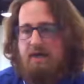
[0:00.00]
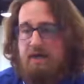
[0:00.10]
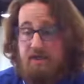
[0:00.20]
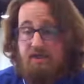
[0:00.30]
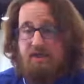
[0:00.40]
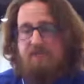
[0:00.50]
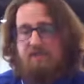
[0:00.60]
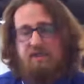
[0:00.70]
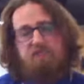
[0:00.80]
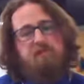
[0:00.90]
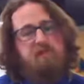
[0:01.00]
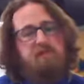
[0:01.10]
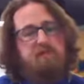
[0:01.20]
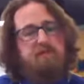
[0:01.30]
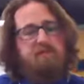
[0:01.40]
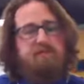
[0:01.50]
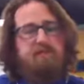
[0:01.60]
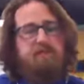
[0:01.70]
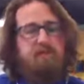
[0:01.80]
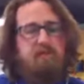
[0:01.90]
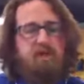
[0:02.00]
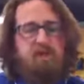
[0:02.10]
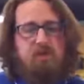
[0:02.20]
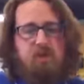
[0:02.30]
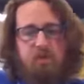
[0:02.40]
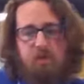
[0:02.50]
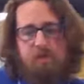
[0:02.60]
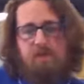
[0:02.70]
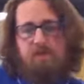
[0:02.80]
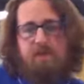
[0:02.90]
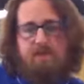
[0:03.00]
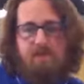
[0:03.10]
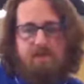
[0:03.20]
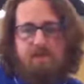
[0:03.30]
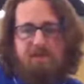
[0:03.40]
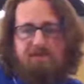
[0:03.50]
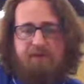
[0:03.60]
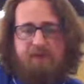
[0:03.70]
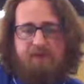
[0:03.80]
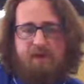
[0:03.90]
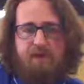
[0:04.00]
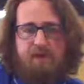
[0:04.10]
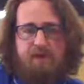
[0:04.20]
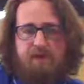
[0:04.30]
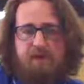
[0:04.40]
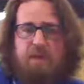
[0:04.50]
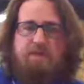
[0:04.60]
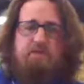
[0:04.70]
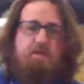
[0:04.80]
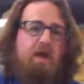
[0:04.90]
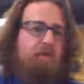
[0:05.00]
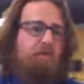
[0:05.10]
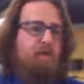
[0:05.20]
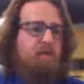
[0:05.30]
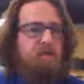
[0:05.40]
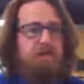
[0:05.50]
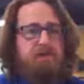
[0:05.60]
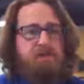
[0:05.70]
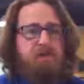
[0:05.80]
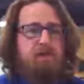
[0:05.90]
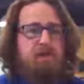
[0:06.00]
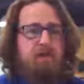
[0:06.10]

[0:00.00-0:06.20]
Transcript: is it just because I've been doing this activity too much, or am I doing this activity incorrectly? It's probably one of the two.